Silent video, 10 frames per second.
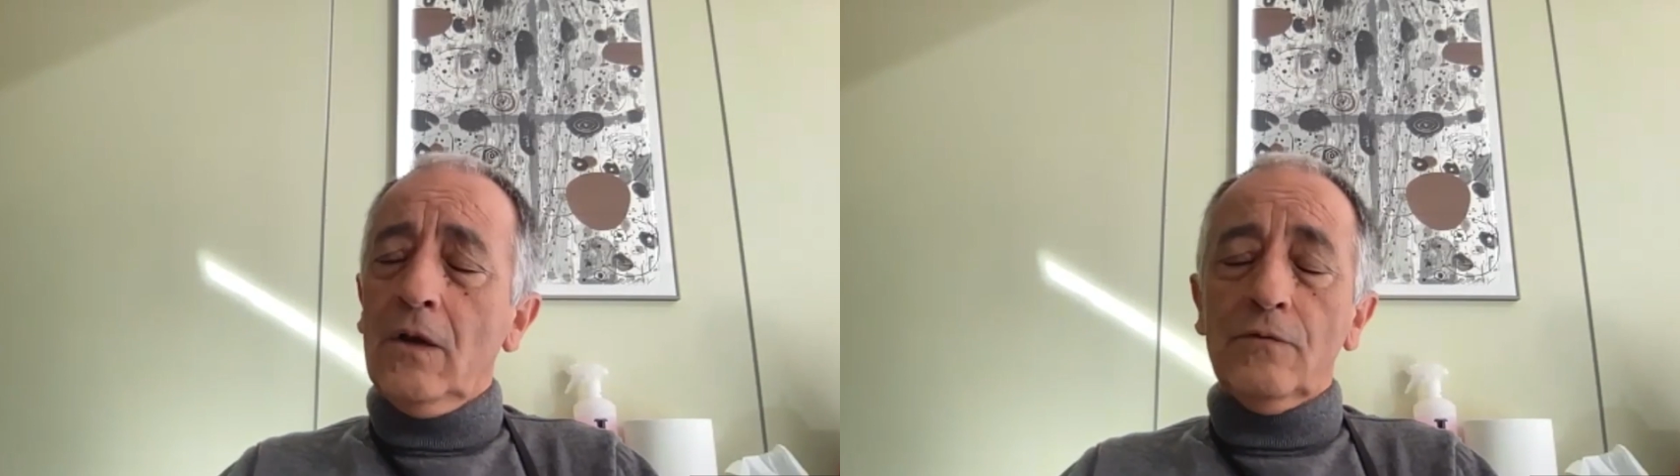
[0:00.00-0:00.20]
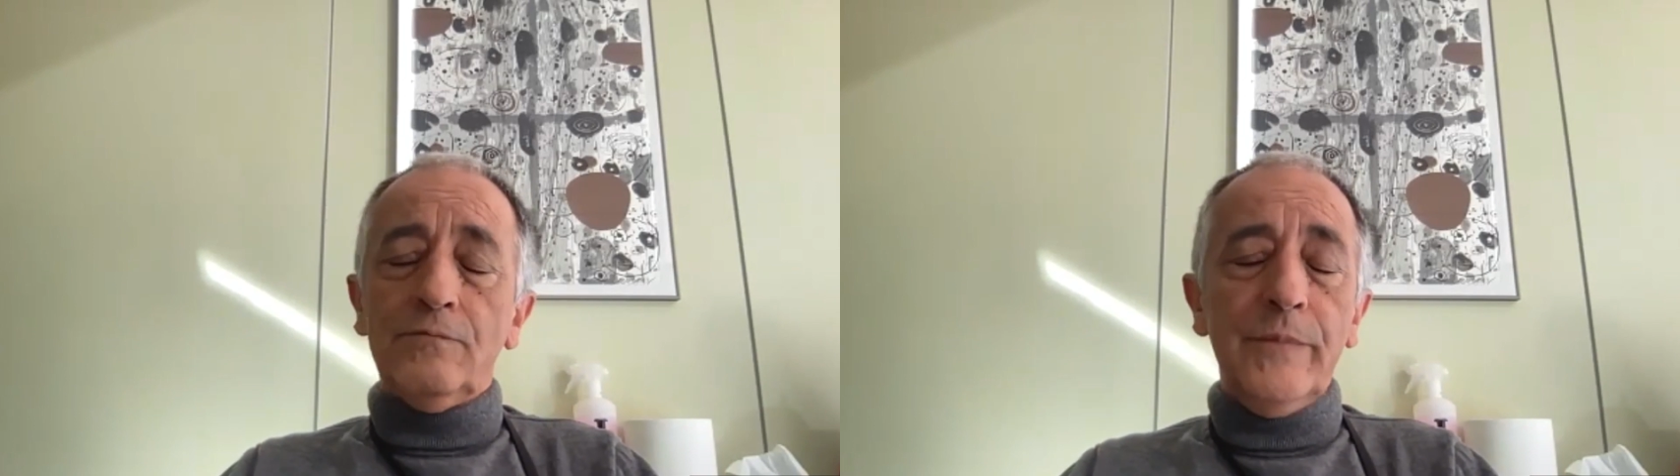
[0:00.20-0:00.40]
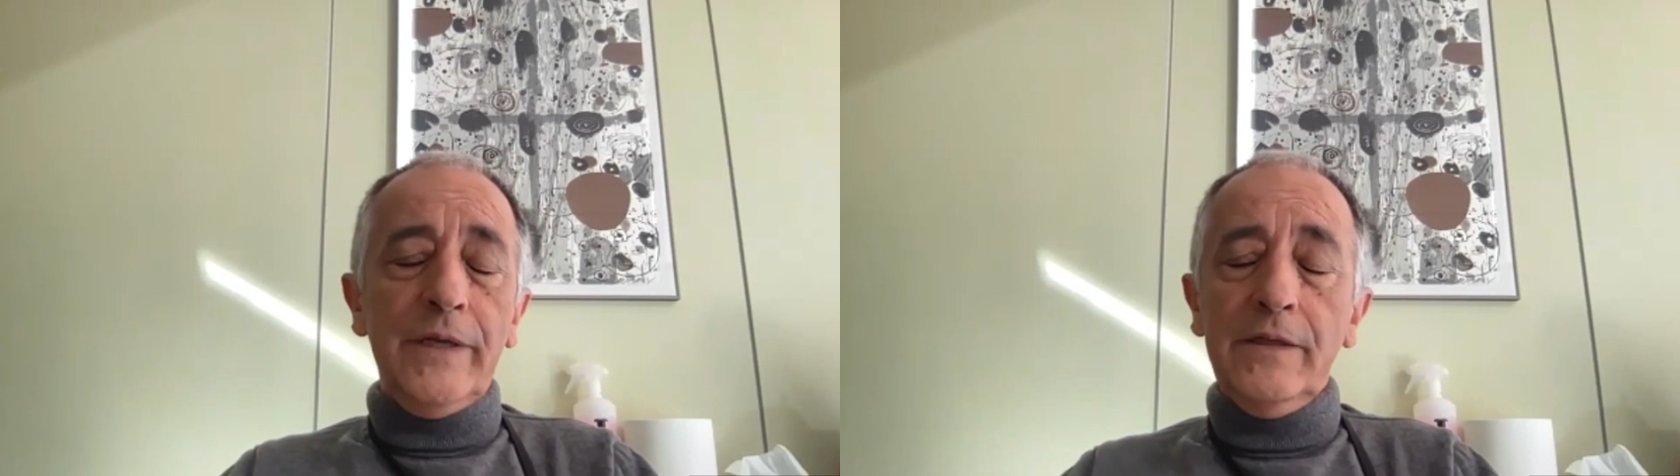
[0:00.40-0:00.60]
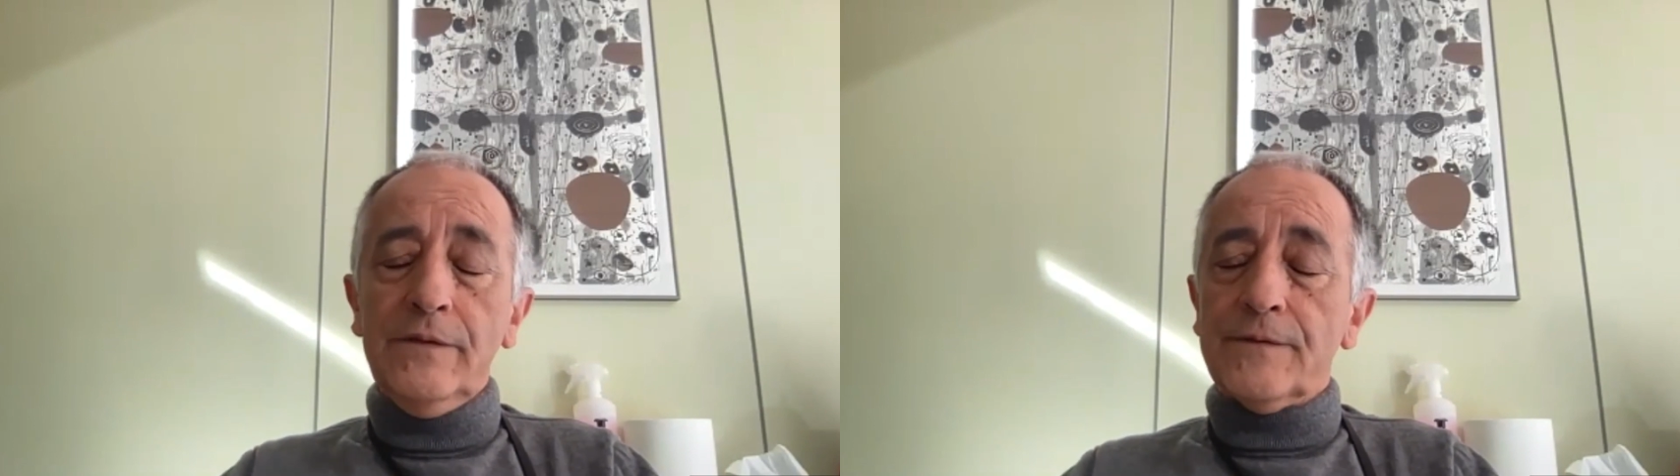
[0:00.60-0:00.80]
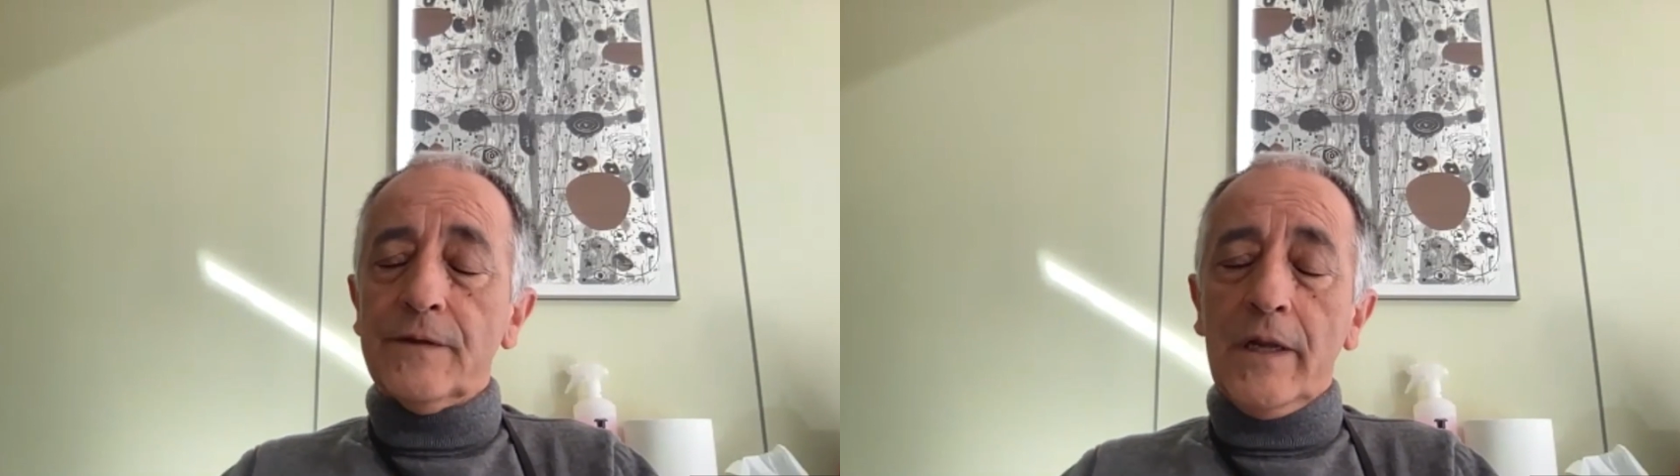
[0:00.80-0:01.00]
of many
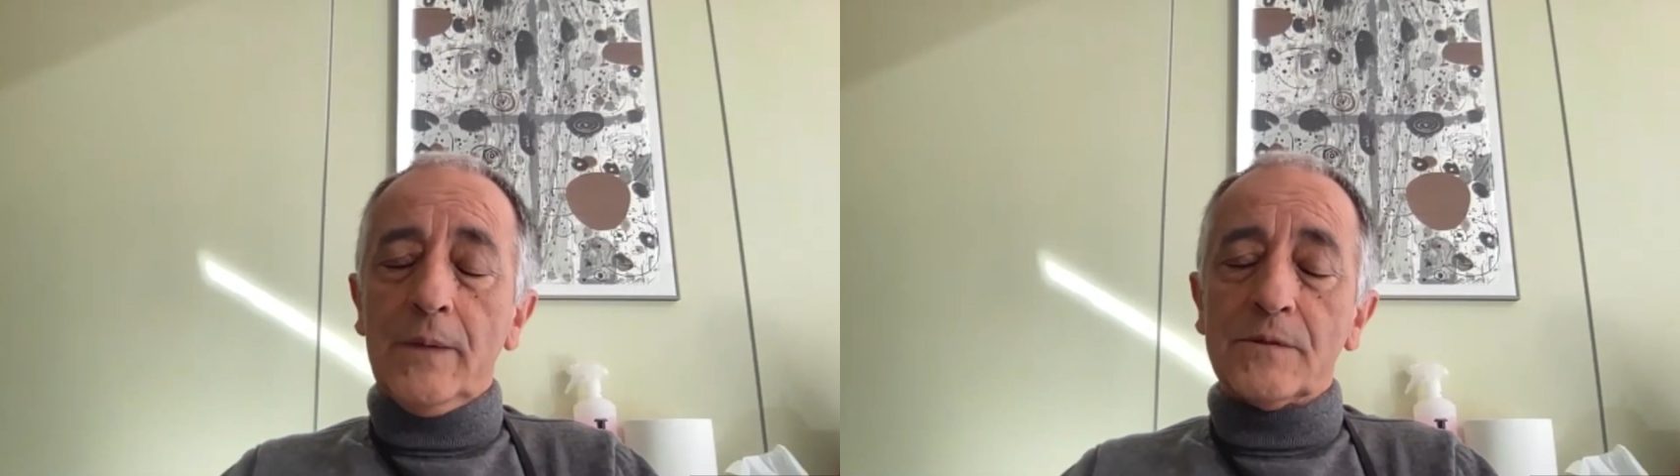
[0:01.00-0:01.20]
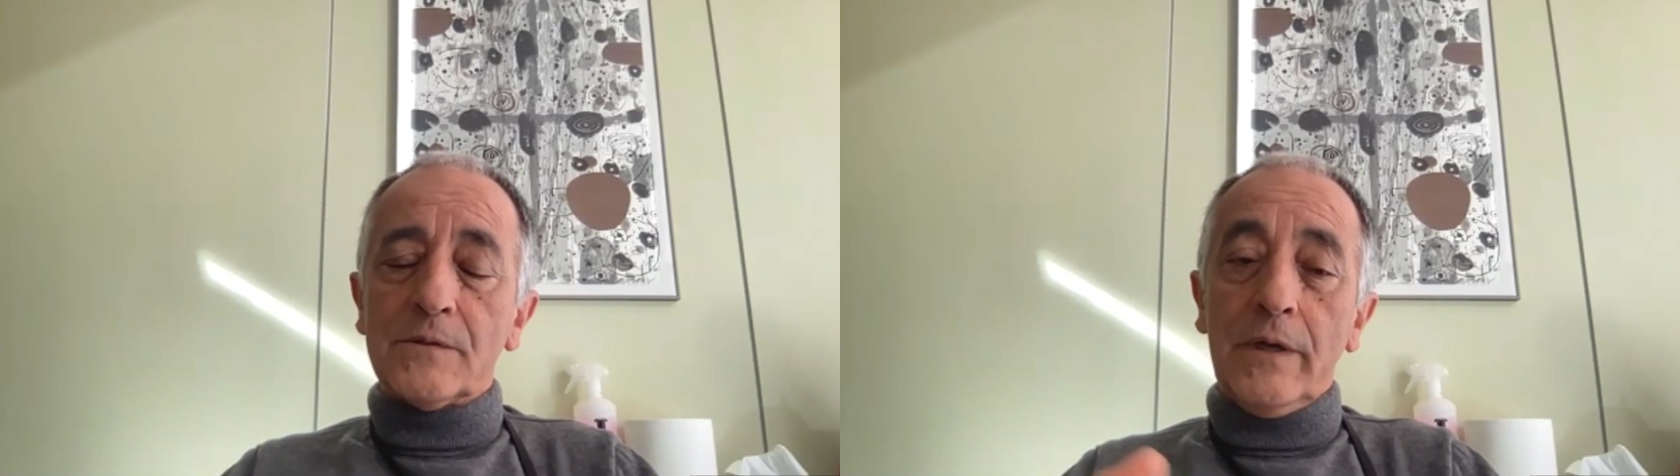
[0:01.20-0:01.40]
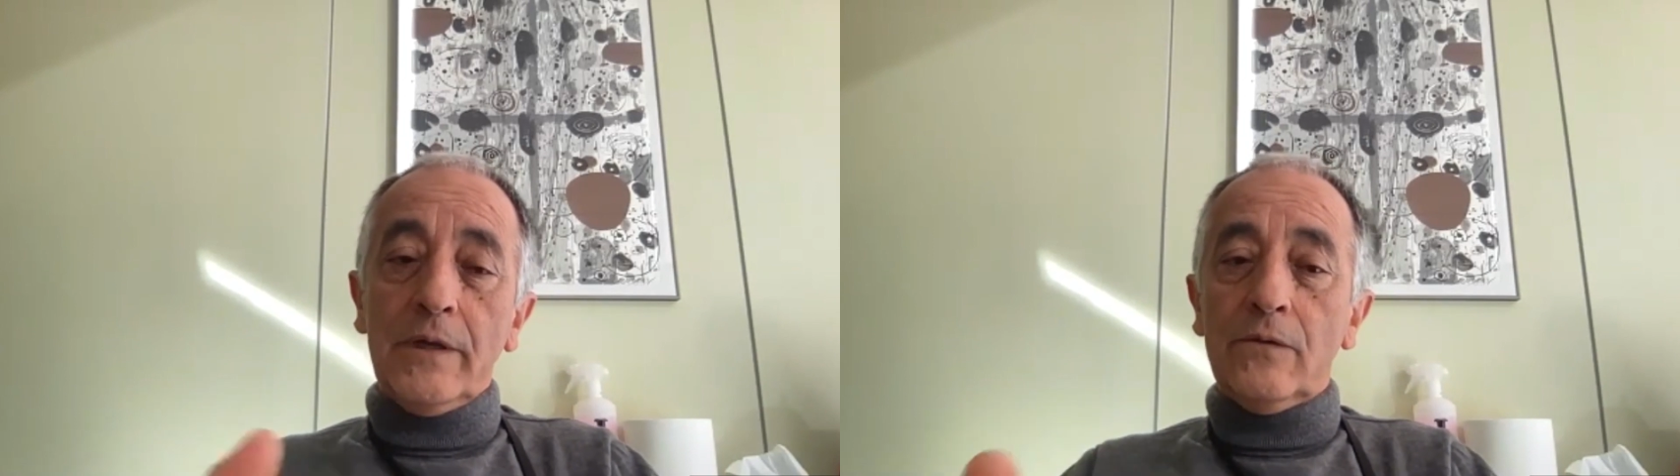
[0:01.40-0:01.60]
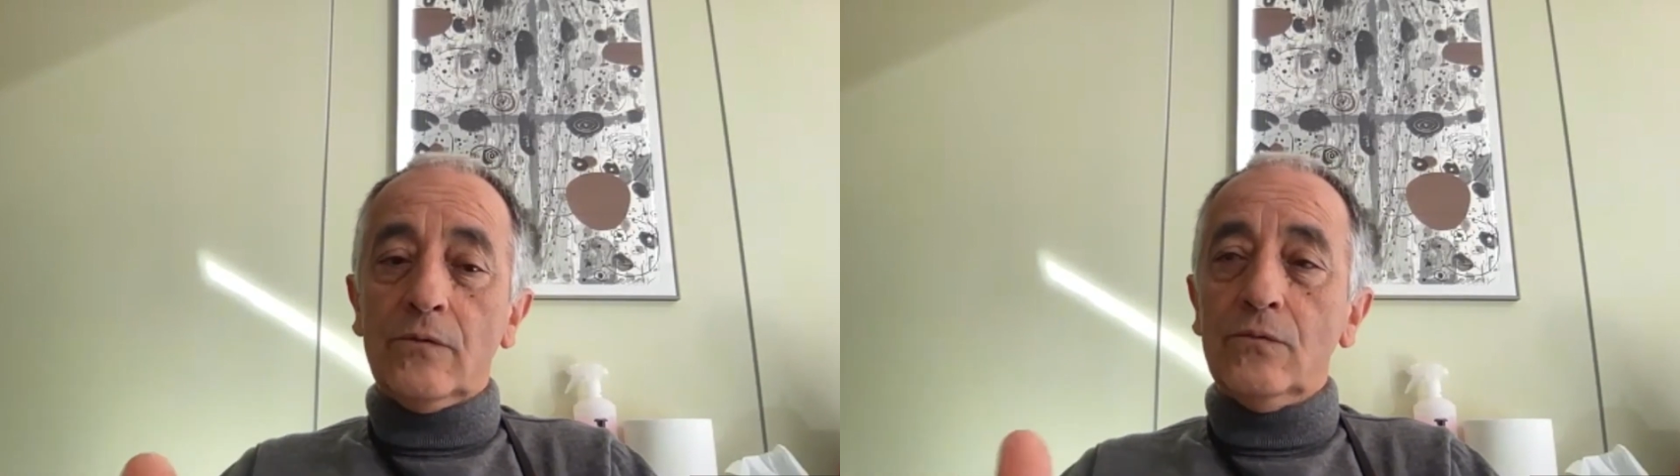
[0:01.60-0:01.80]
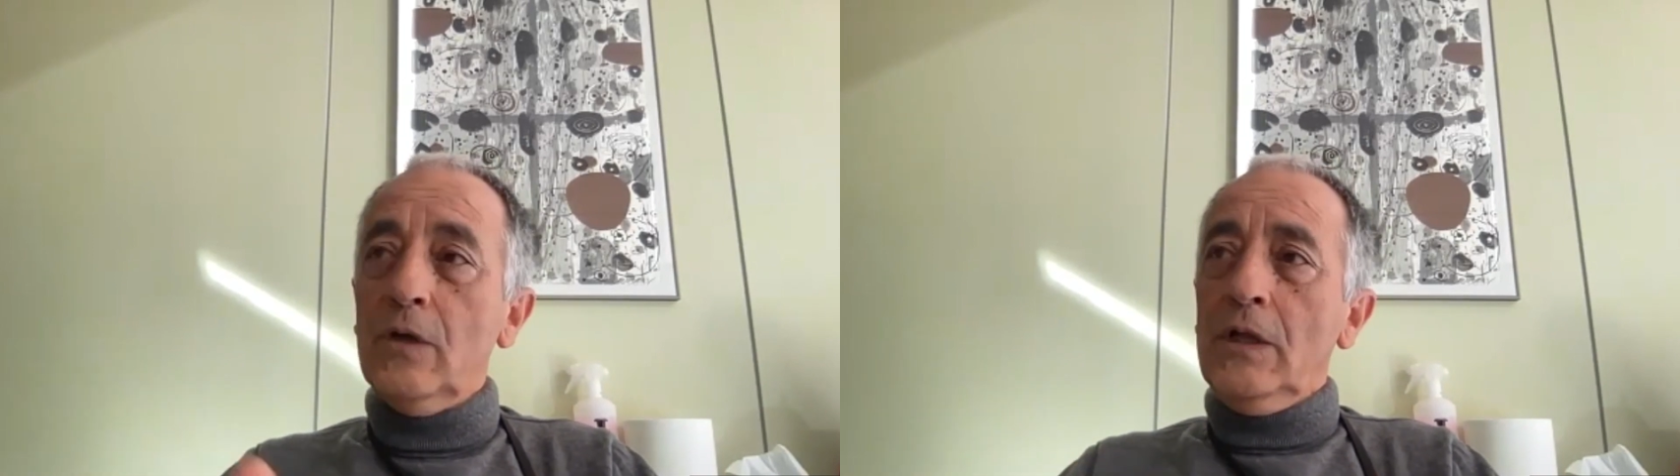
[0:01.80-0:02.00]
different labs trying
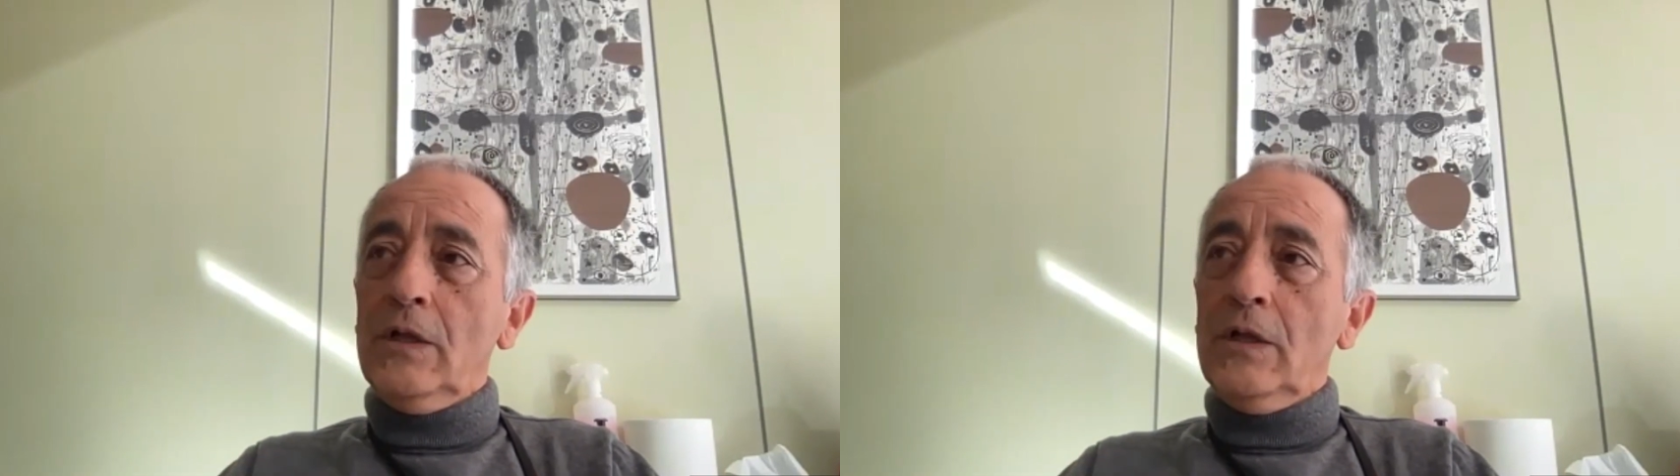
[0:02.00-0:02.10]
to